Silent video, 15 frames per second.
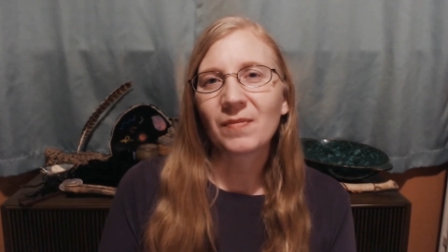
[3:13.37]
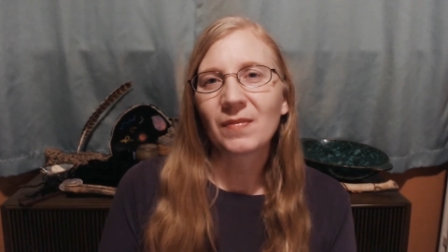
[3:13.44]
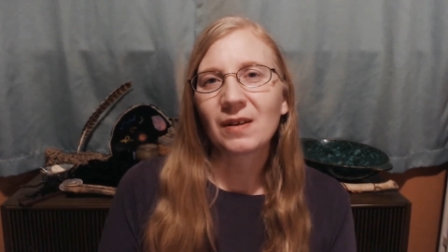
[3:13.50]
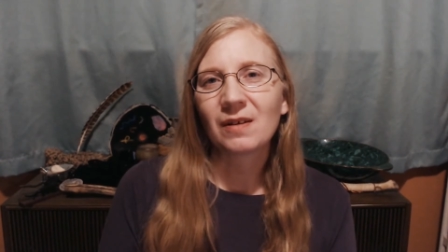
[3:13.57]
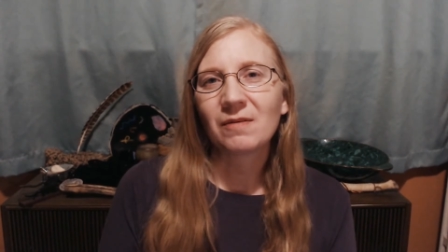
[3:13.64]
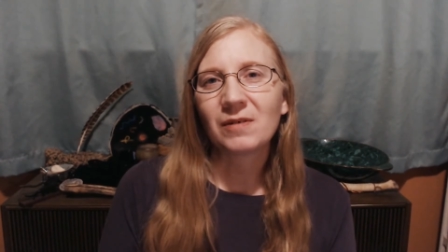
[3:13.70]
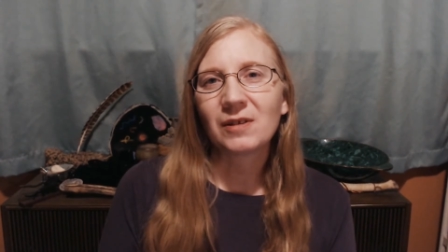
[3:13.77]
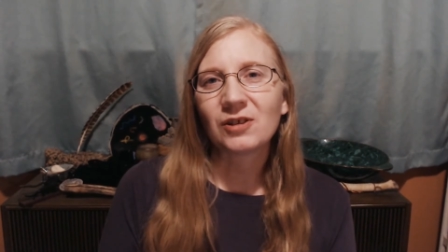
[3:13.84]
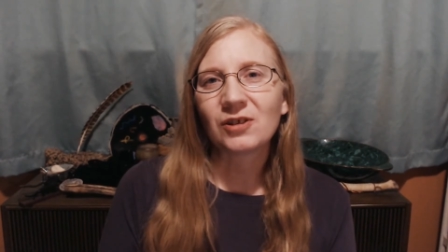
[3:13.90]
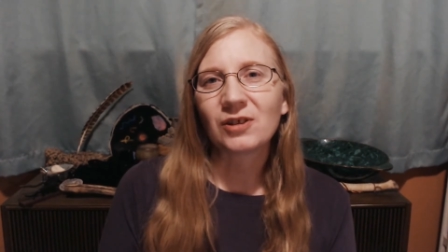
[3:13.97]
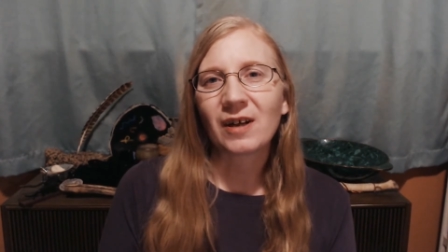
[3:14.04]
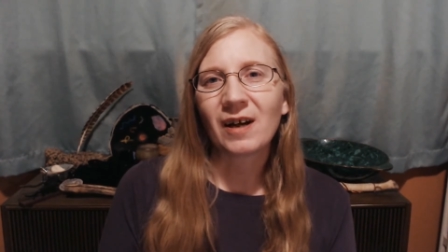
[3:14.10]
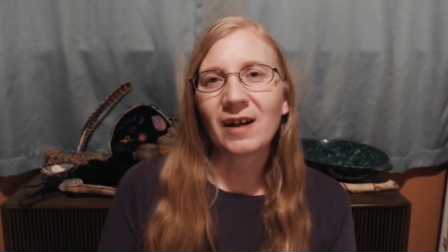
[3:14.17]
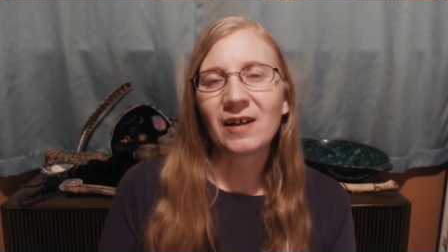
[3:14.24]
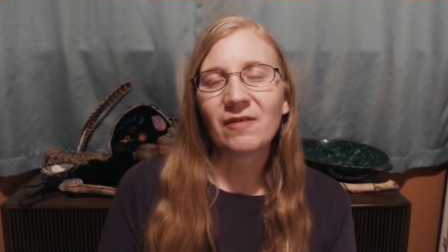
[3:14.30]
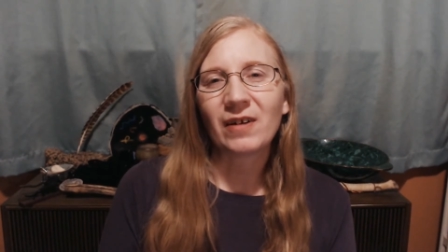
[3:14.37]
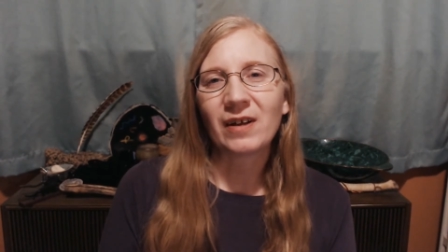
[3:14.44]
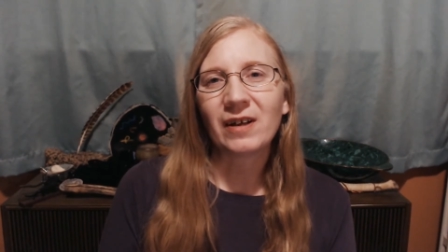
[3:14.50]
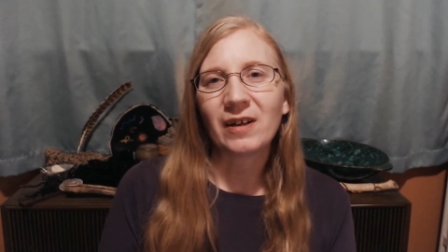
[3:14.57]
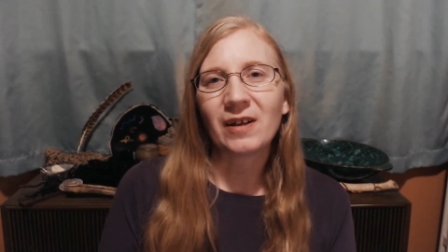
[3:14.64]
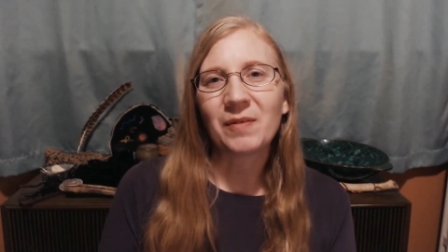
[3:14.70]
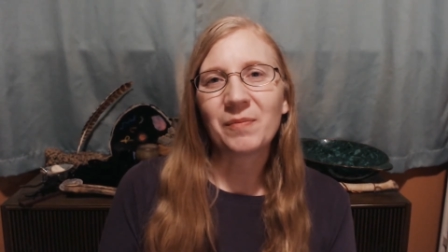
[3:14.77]
which kind of ended
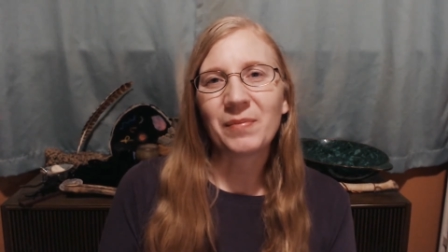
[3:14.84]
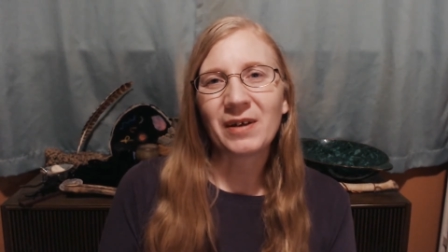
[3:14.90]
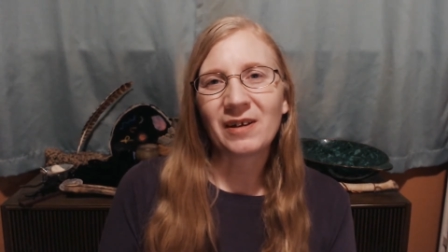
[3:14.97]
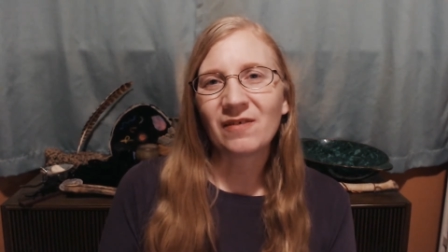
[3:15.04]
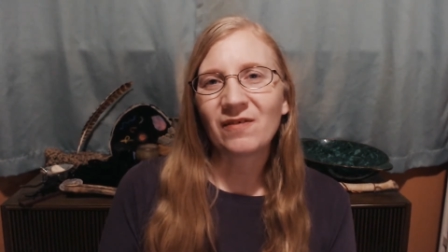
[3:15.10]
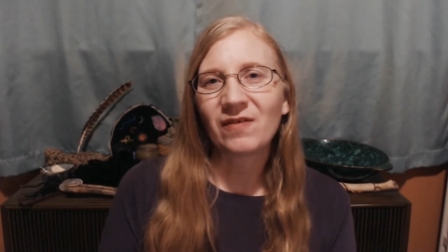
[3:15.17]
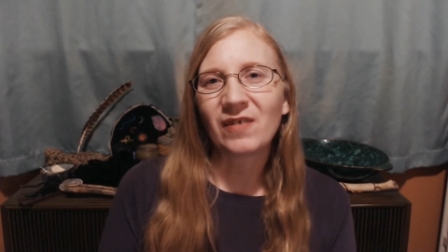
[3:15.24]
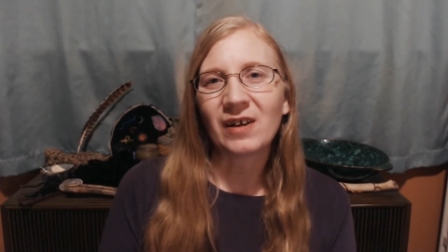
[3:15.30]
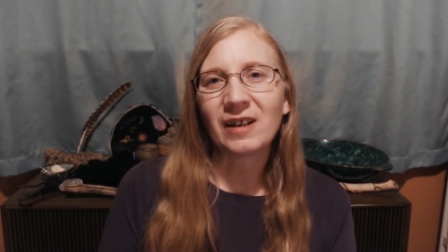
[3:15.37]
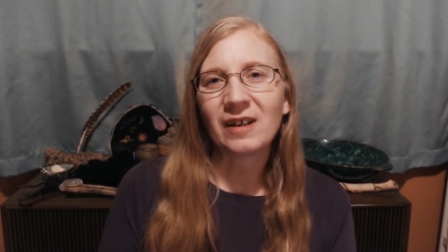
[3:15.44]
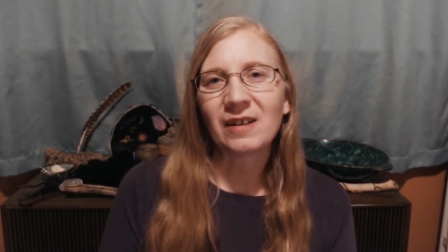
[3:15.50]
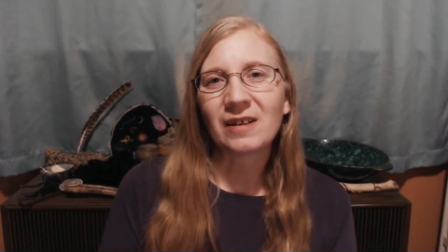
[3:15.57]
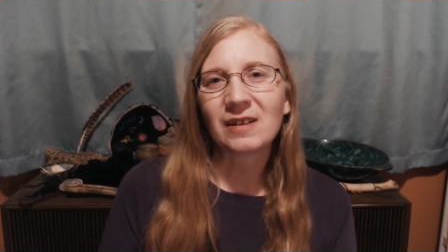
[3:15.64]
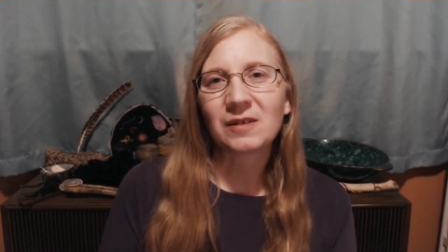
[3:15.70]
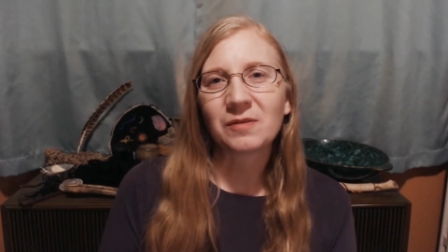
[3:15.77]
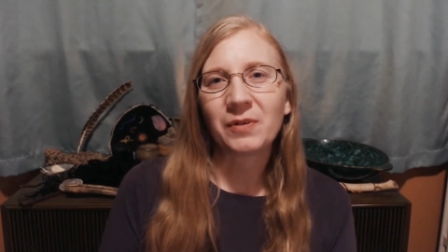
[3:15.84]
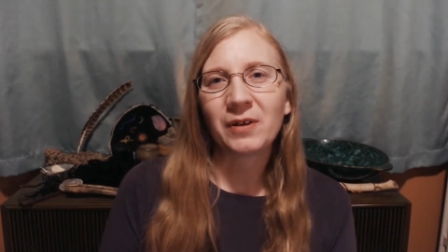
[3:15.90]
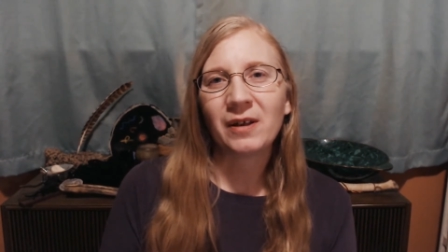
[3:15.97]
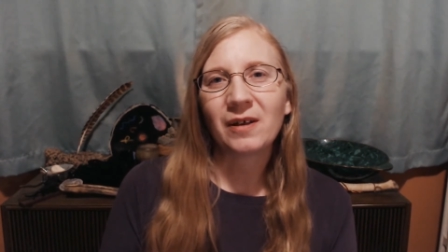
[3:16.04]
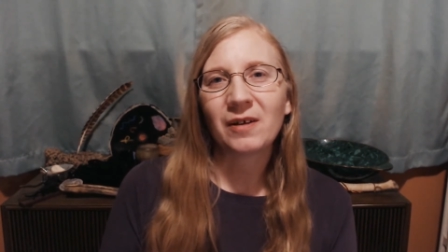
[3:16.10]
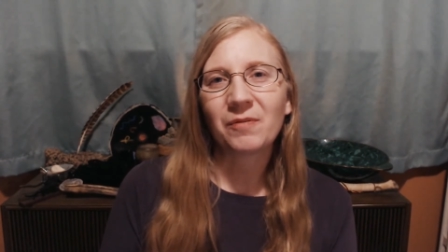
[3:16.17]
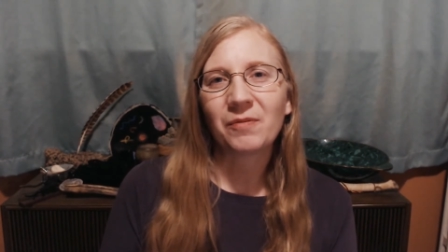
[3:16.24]
up being funny this week
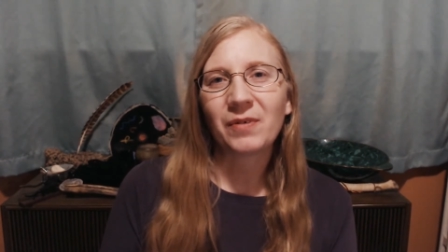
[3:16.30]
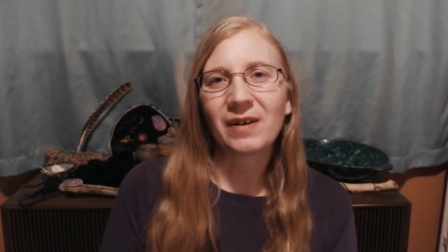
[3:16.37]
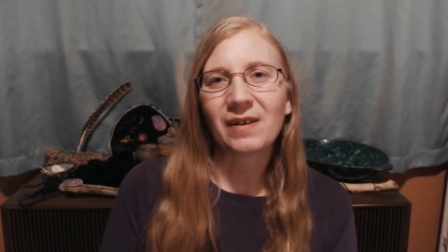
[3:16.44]
with